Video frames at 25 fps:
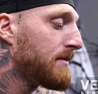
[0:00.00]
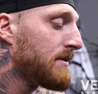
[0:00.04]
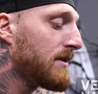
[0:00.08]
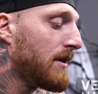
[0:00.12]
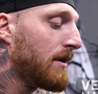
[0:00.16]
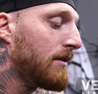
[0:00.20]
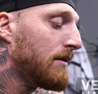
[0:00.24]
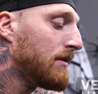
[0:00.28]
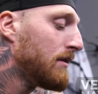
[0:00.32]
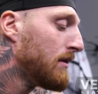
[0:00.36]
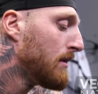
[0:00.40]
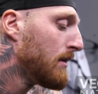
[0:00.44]

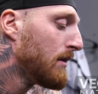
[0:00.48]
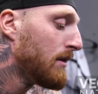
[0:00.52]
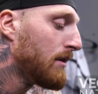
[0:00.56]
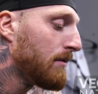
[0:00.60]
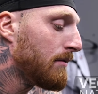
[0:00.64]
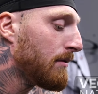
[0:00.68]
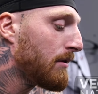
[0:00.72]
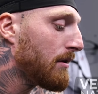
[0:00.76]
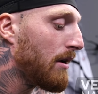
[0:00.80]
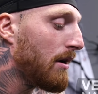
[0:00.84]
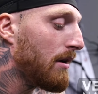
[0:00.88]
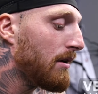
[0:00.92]
So
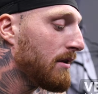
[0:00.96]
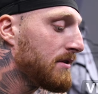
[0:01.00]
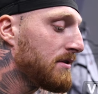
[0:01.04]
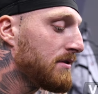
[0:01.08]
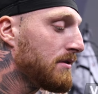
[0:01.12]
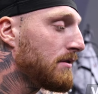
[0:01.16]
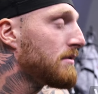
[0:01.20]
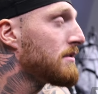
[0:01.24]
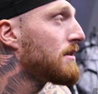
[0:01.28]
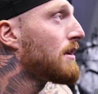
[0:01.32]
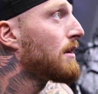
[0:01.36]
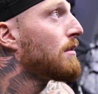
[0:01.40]
regardless
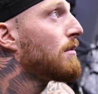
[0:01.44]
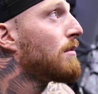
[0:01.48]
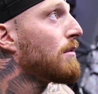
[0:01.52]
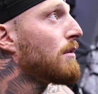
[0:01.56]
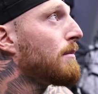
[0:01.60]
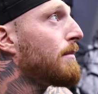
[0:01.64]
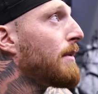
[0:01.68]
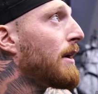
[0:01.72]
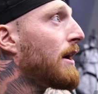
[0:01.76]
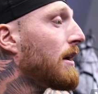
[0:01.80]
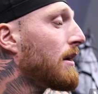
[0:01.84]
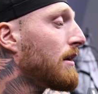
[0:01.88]
of who's at
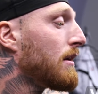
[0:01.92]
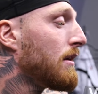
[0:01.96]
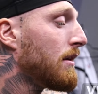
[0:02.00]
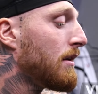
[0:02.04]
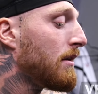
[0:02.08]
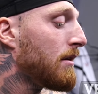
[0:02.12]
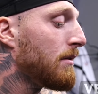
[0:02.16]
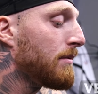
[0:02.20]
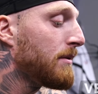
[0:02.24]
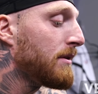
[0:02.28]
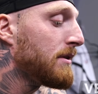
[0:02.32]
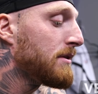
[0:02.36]
quarterback, you
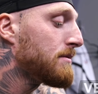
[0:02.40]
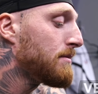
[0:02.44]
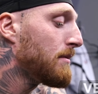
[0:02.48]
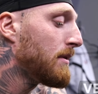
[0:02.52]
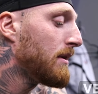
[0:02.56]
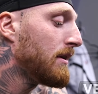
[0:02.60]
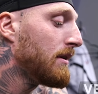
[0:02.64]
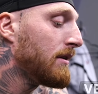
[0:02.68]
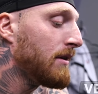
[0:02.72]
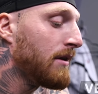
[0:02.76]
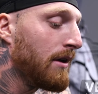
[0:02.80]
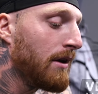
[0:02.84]
know, we just
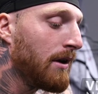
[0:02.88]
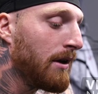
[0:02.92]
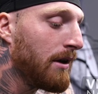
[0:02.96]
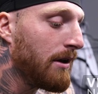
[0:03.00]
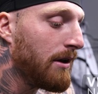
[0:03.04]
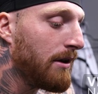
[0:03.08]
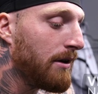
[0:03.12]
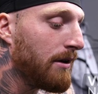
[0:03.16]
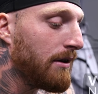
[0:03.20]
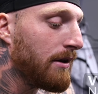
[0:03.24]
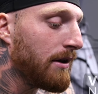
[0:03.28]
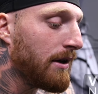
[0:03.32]
want,
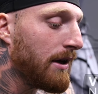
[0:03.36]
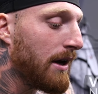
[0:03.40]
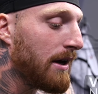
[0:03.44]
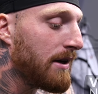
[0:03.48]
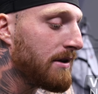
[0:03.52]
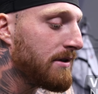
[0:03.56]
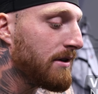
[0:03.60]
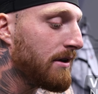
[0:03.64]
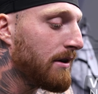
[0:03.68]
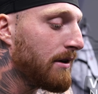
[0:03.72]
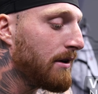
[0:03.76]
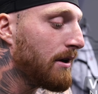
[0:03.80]
you know, the guy
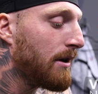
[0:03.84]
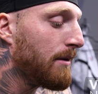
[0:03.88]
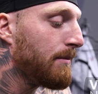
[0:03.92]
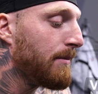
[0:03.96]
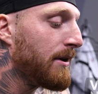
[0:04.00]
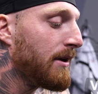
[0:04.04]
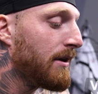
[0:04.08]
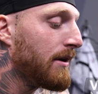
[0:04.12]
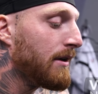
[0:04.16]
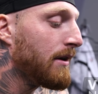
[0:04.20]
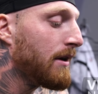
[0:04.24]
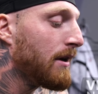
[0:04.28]
who's going to come
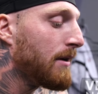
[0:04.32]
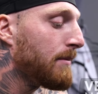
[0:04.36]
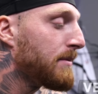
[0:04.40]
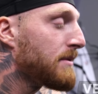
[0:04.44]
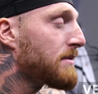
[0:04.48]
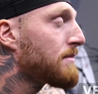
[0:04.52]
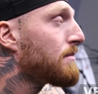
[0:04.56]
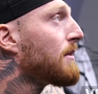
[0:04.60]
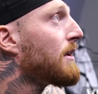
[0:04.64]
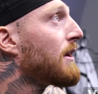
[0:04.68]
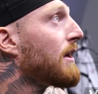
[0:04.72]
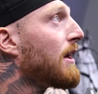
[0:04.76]
in and help
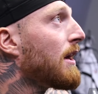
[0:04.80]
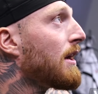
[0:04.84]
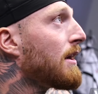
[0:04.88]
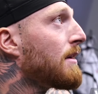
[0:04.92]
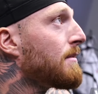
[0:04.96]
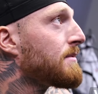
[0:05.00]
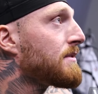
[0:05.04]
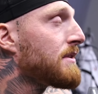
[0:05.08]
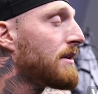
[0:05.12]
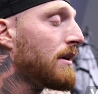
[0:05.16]
us win games.